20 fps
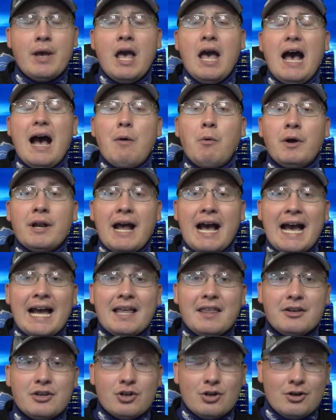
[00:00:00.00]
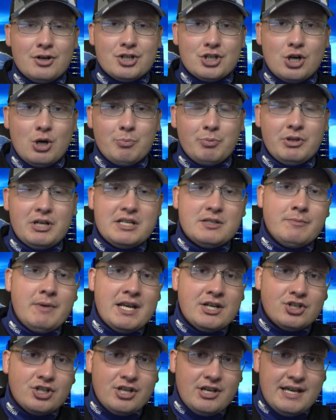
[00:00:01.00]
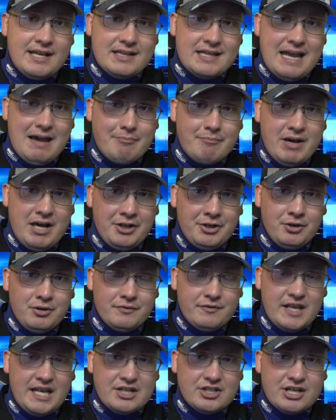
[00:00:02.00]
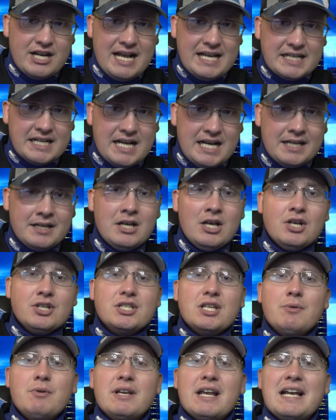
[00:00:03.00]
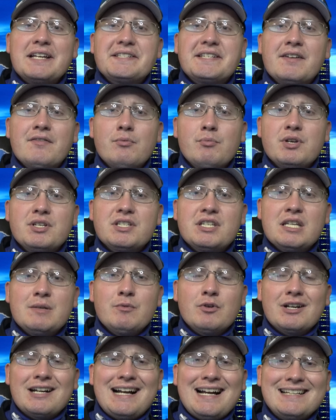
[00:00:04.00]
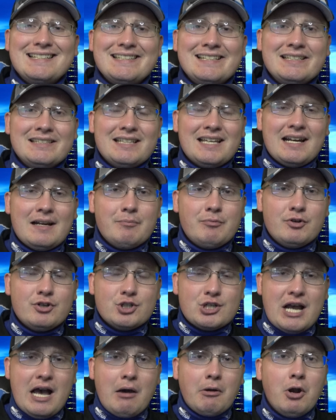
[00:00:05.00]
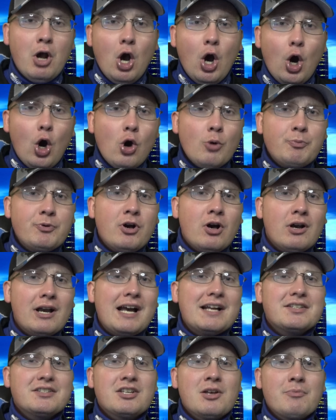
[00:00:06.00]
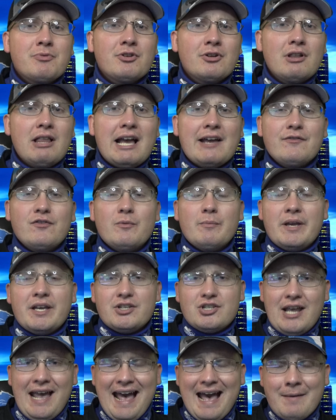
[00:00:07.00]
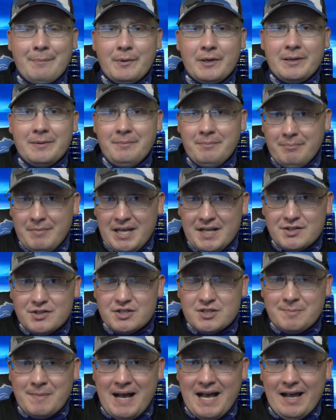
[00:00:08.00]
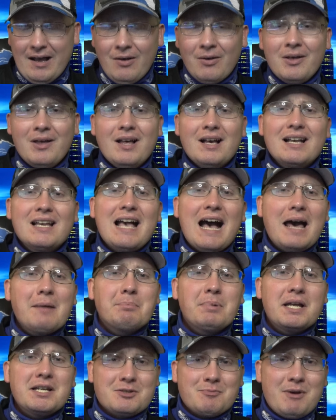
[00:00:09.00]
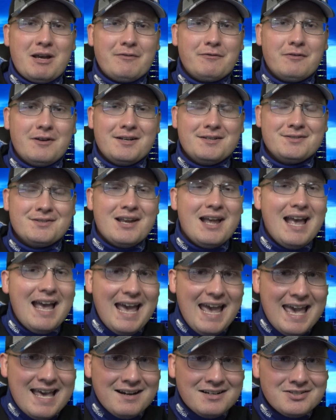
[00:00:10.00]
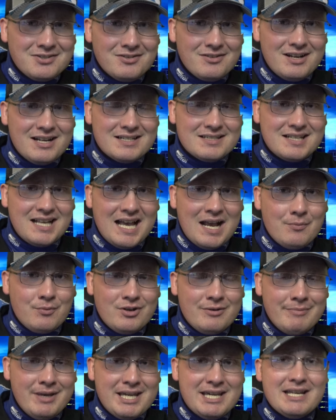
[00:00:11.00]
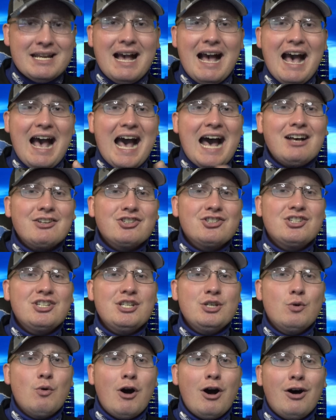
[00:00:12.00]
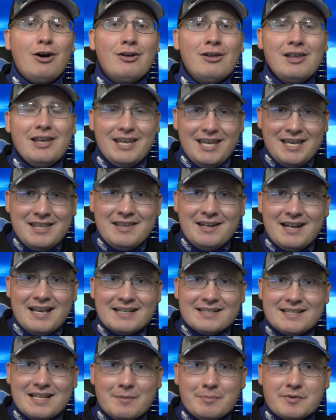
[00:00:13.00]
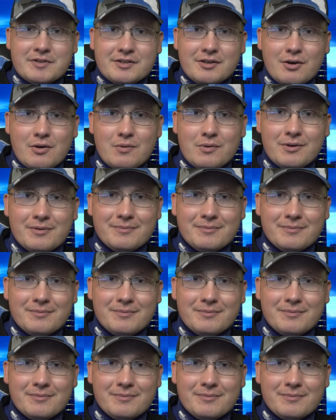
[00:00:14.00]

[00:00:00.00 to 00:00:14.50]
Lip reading: I want to highly encourage y'all, please make sure you hit that bell notification icon so that way you guys never miss any more content that I push out. Hope you all got something in your life that makes you happy, makes you smile. God bless, my friends. And until the next time we meet, I'll see you all in the next episode.